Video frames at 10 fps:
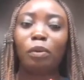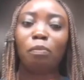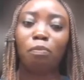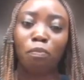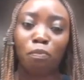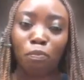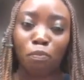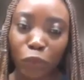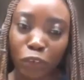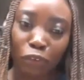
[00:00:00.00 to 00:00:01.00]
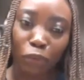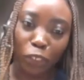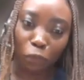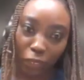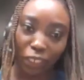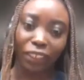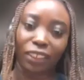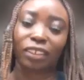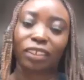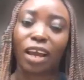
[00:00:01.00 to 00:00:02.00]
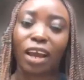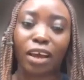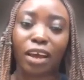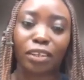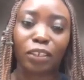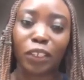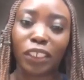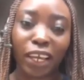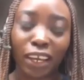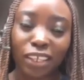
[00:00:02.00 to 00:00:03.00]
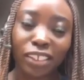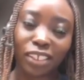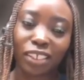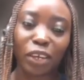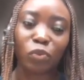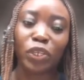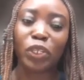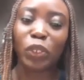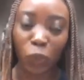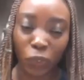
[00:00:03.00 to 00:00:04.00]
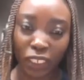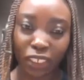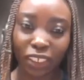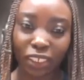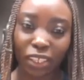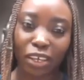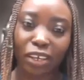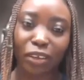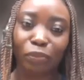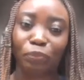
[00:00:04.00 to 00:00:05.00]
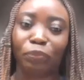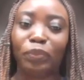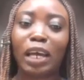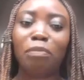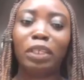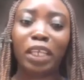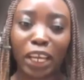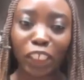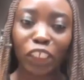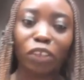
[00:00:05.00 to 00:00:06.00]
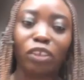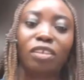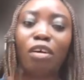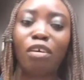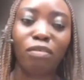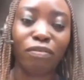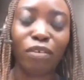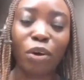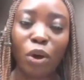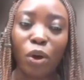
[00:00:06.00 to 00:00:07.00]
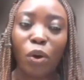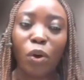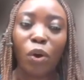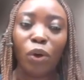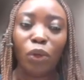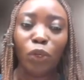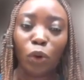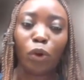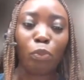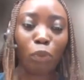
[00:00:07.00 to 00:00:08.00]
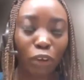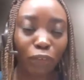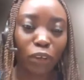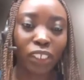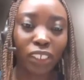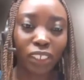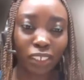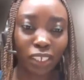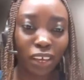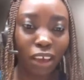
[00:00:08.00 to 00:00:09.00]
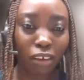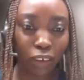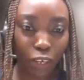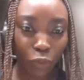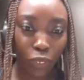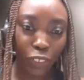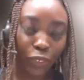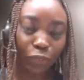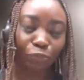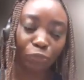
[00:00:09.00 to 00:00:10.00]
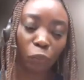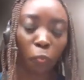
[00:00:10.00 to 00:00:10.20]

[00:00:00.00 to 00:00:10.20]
a beautiful speech. And just like Lisa said, we noticed the application of your previous evaluation.